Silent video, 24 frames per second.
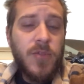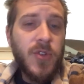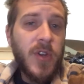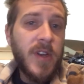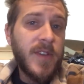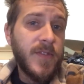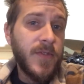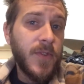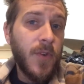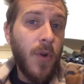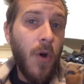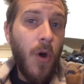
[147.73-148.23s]

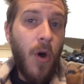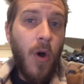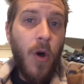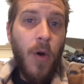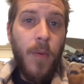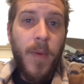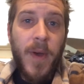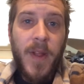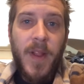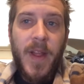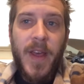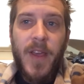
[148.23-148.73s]
Transferred all
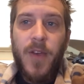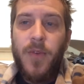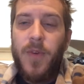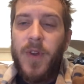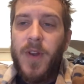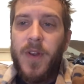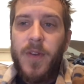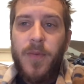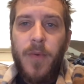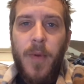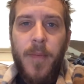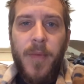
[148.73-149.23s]
my
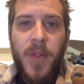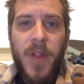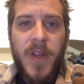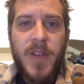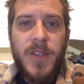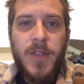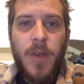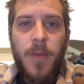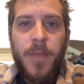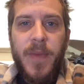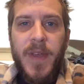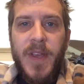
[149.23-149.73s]
Litecoin into Ripple
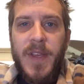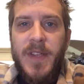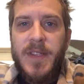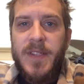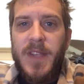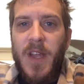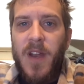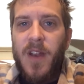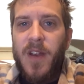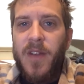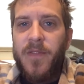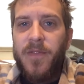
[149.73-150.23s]
XRP,
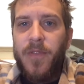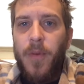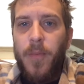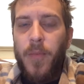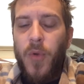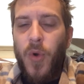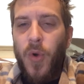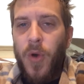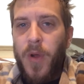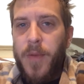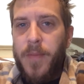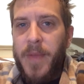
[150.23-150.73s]
sent it from
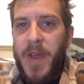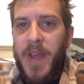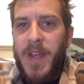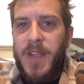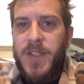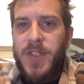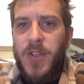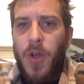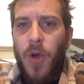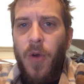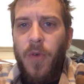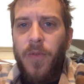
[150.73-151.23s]

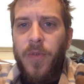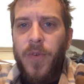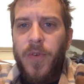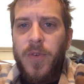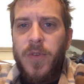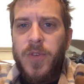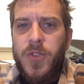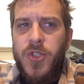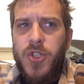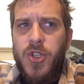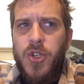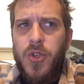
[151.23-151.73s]
Coinbase
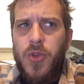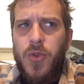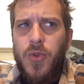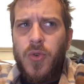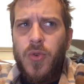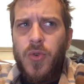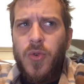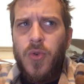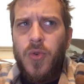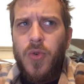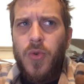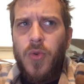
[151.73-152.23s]
over
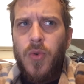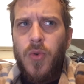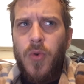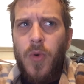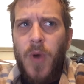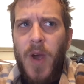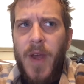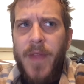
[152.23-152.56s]
to,